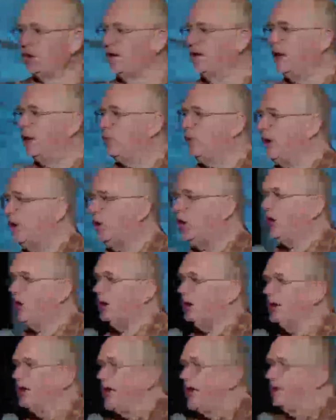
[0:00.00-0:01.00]
that we
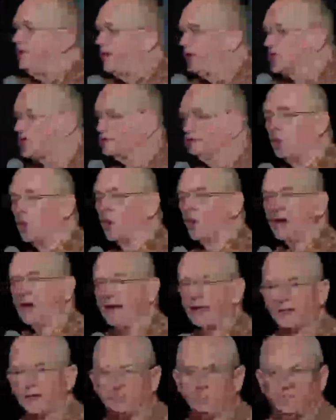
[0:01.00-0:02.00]
heard this
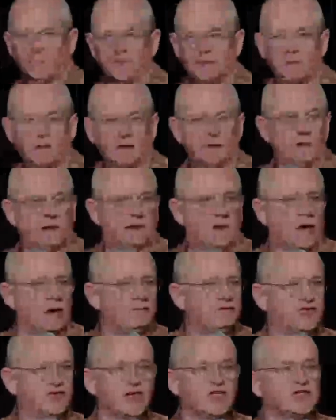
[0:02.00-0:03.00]
morning of
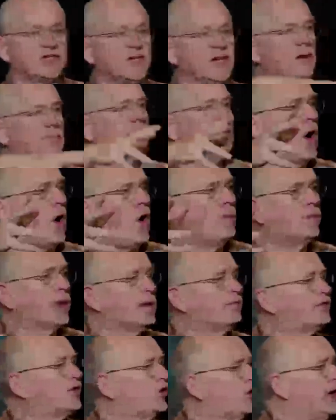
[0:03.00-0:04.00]
just in a moment
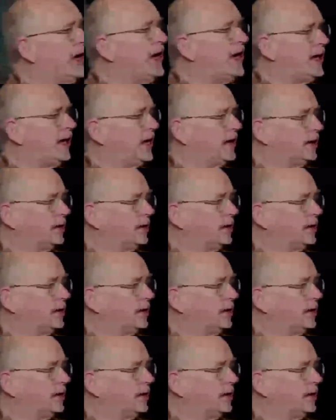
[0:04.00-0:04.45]
of greeting